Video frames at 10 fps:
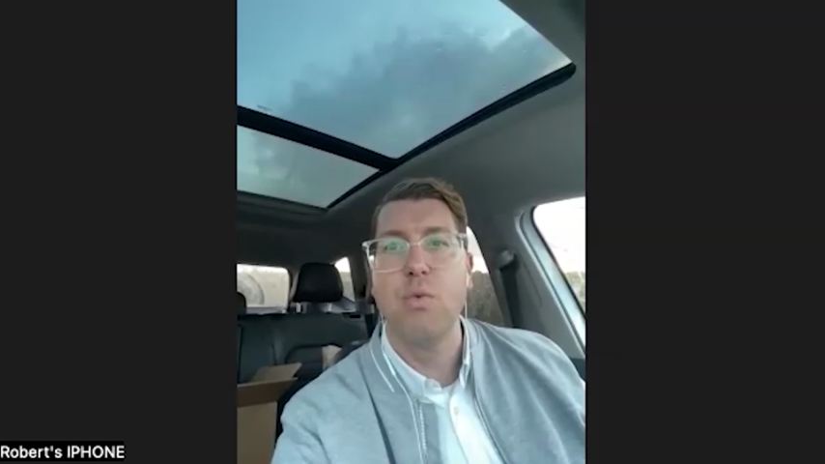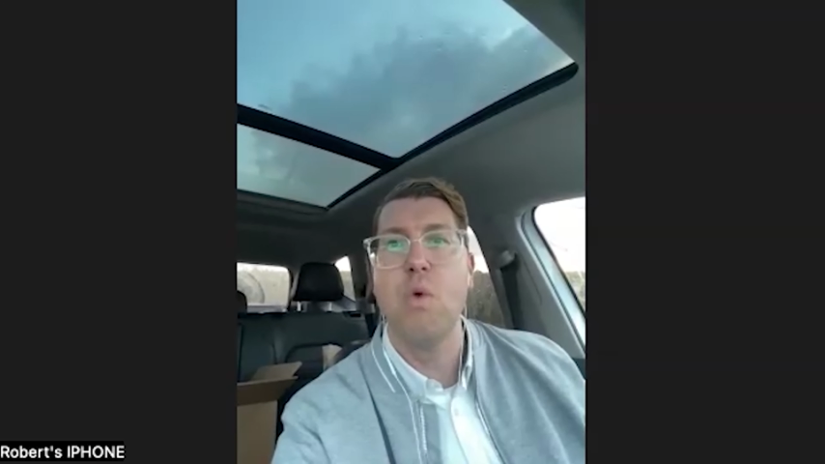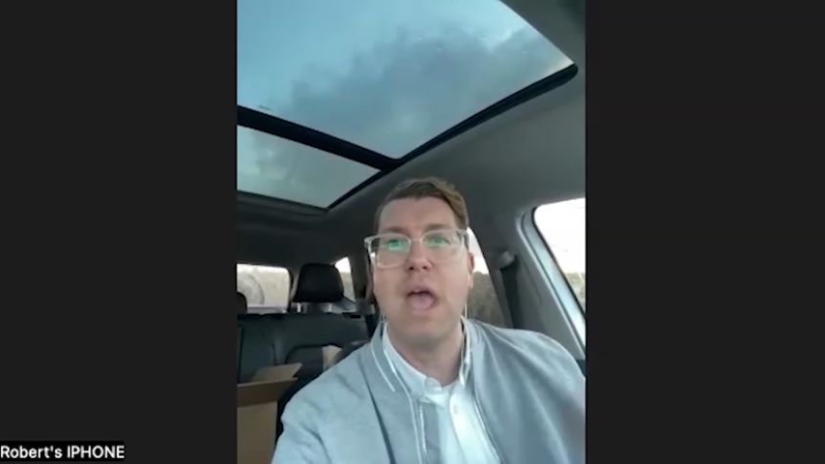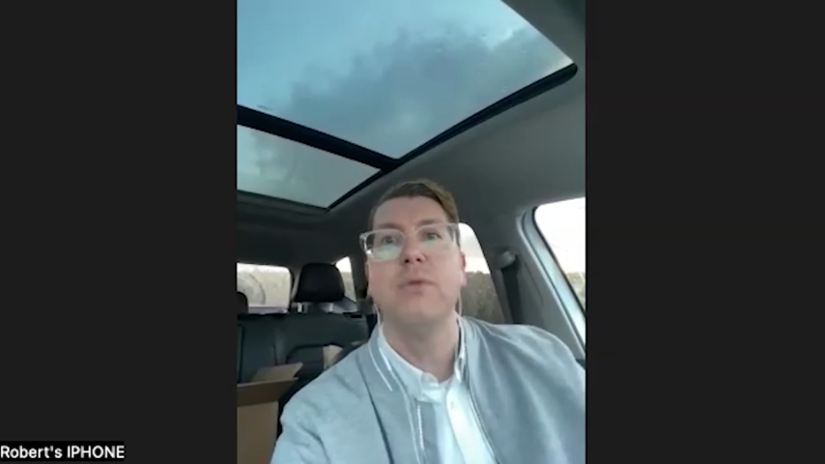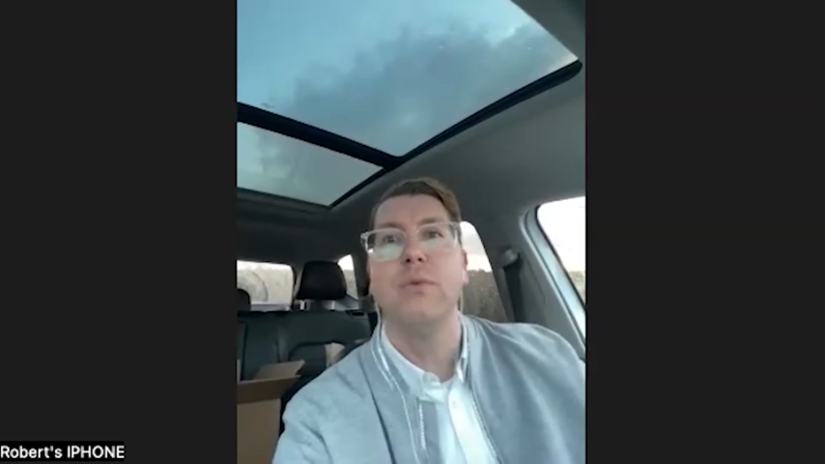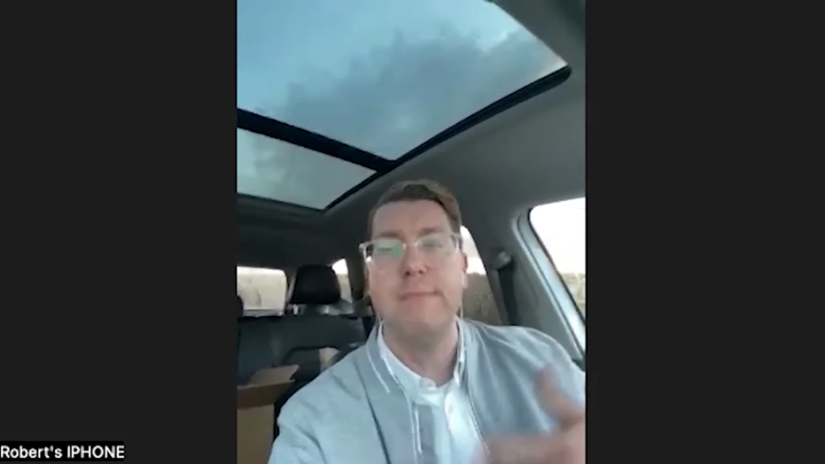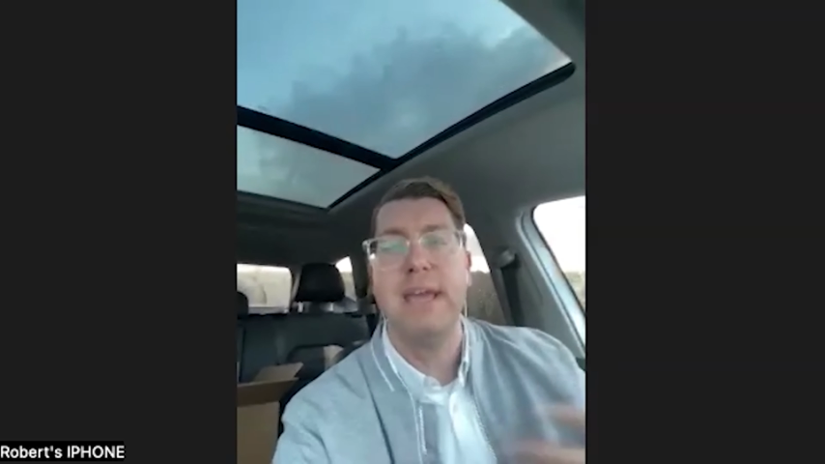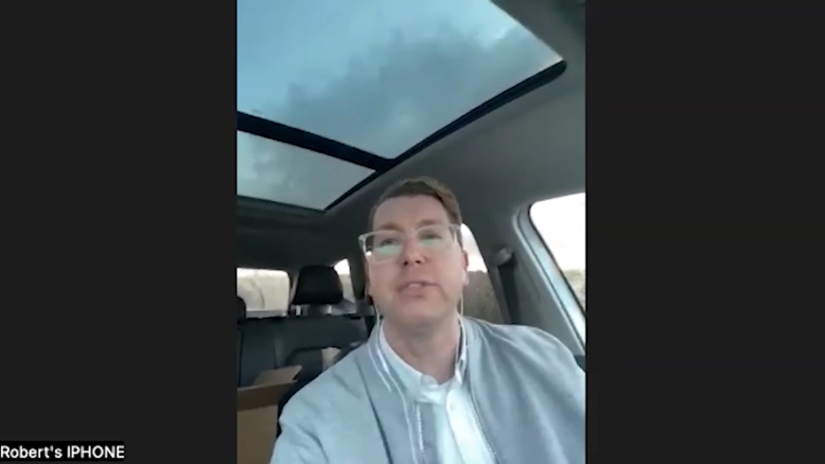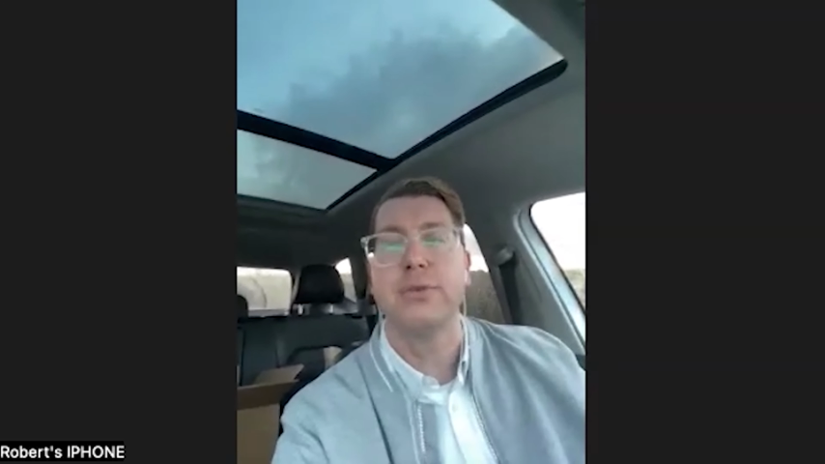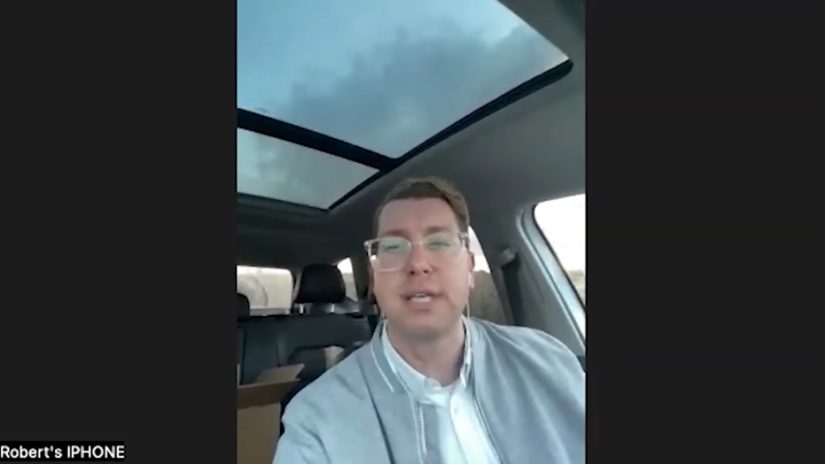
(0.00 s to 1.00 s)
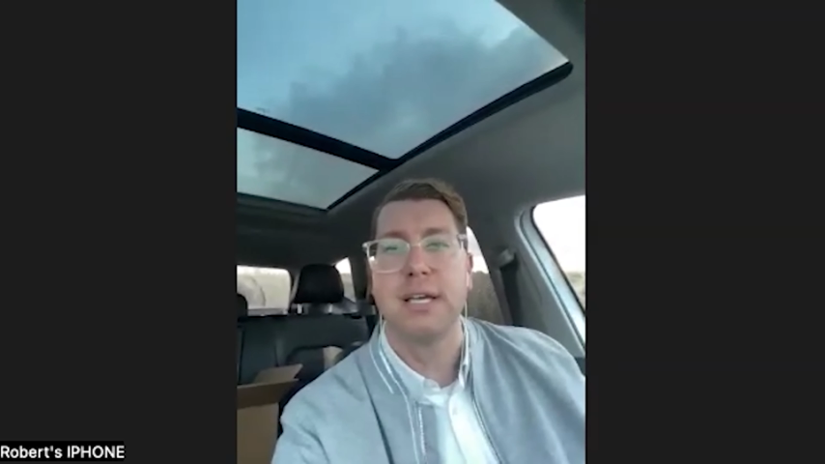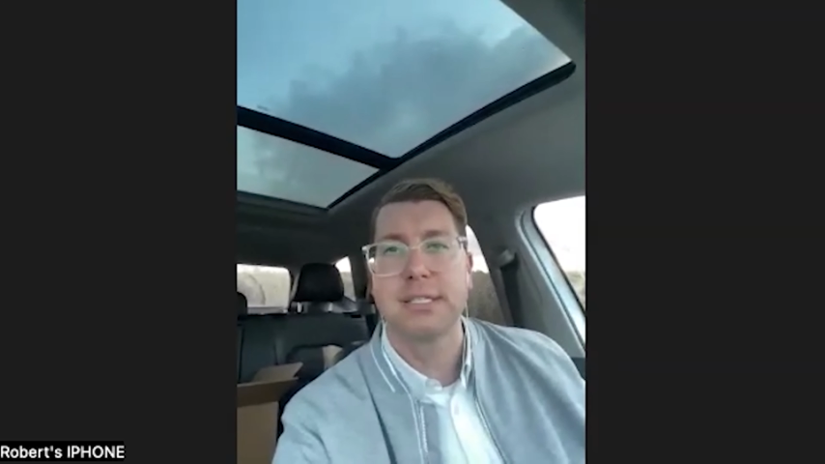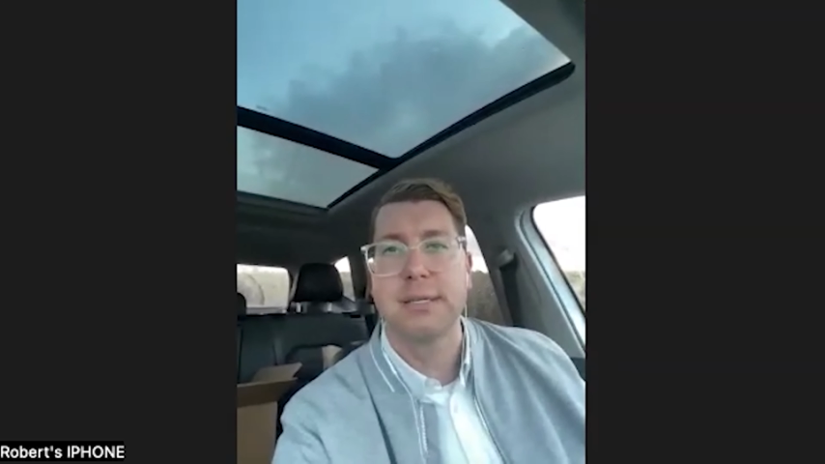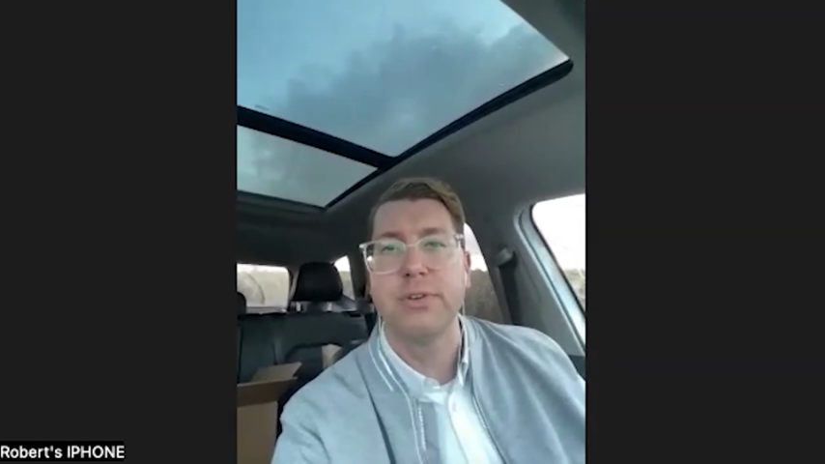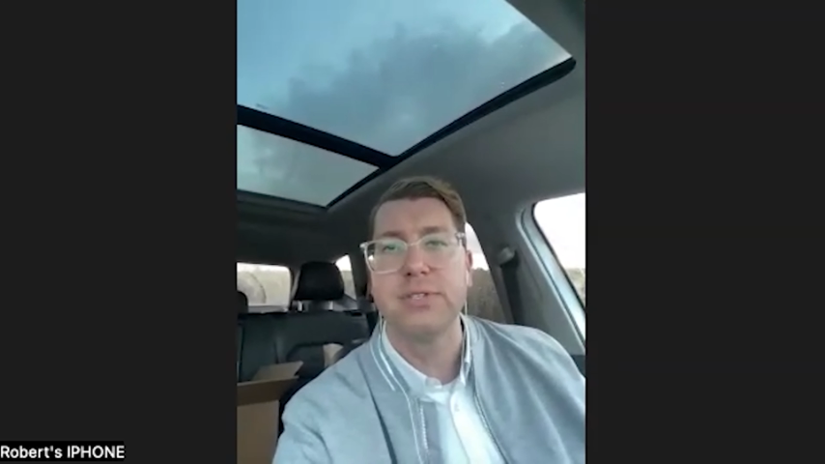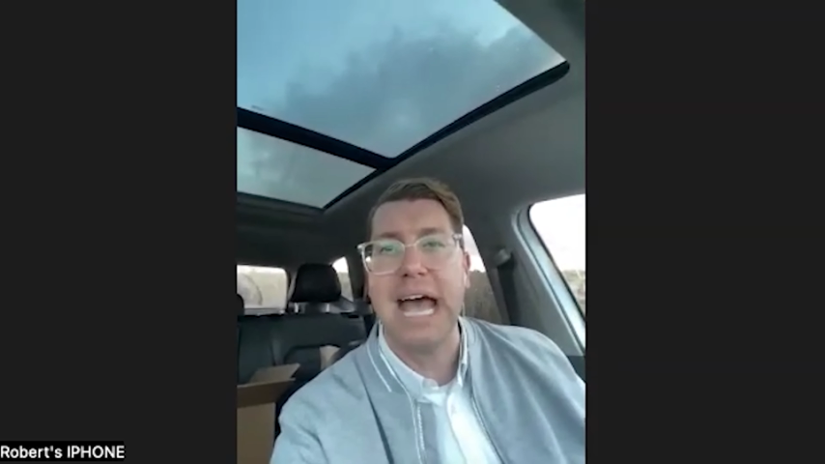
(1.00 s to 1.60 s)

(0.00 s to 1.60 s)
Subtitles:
when we meet those customers